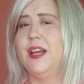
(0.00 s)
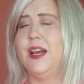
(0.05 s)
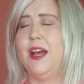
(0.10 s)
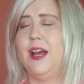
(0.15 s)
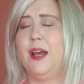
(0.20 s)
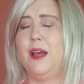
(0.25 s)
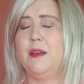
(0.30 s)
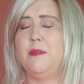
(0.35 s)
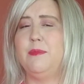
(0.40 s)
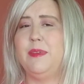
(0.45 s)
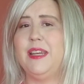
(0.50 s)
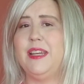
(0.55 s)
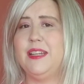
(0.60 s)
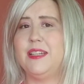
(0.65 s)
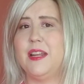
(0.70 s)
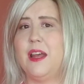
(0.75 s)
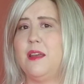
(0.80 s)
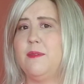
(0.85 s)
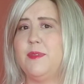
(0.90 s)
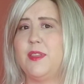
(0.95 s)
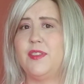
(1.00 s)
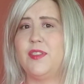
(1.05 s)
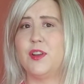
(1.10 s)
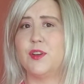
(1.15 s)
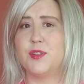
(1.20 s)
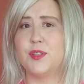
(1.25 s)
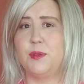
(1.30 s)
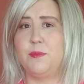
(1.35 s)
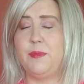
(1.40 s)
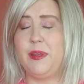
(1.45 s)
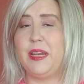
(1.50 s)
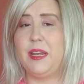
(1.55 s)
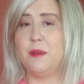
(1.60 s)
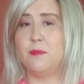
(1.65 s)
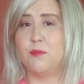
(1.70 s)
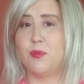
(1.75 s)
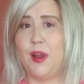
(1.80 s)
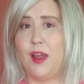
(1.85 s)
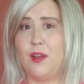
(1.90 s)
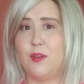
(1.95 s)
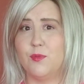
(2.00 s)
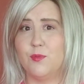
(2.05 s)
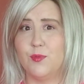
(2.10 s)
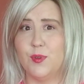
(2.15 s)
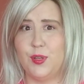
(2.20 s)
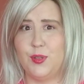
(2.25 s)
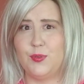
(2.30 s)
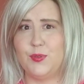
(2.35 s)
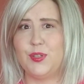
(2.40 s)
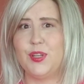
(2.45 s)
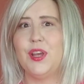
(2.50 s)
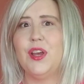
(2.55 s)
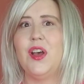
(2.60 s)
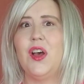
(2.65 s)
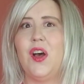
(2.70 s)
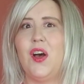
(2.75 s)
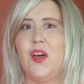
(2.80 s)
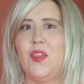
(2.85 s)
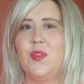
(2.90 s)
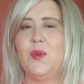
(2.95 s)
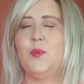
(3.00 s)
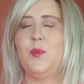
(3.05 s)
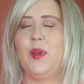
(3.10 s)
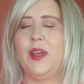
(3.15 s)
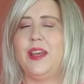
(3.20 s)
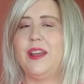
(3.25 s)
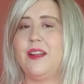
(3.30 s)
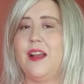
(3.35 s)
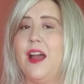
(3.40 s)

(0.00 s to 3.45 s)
Anytime that there's a medium brown root on the wig,